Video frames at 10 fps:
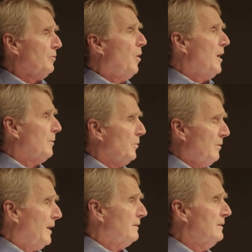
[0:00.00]
Squantum,
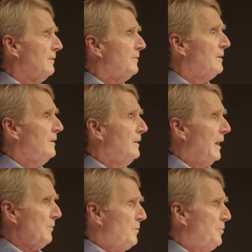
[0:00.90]
where I lived.
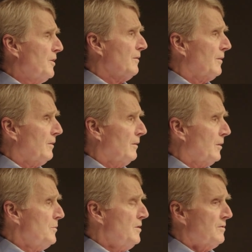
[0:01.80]
I was the president of
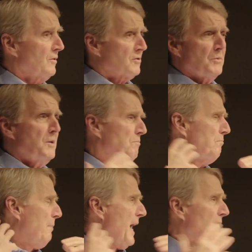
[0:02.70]
the community association. We
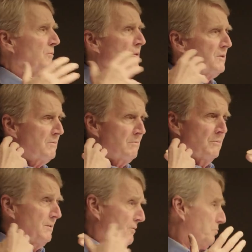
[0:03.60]
battled,
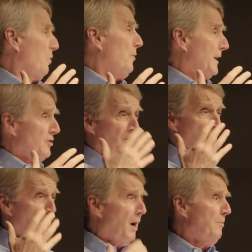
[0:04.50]
we swore at each
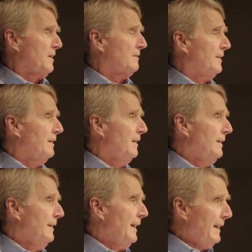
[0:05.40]
other publicly.
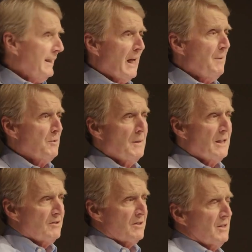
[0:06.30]
And he came to
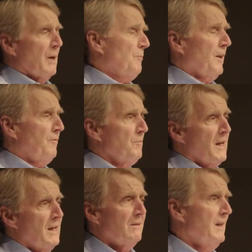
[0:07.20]
me and just said, I'm running for
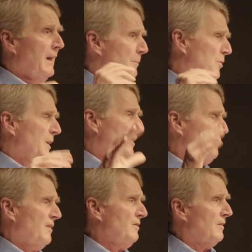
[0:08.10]
mayor. I'm doing
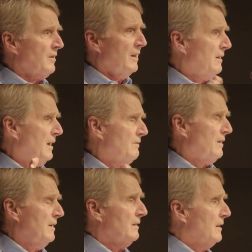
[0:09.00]
it just as a
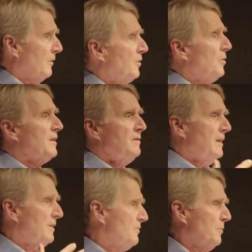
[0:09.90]

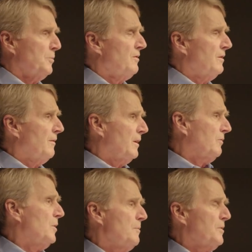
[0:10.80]
courtesy because you're president of the
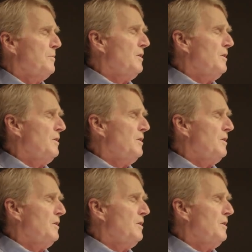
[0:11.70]
Squantum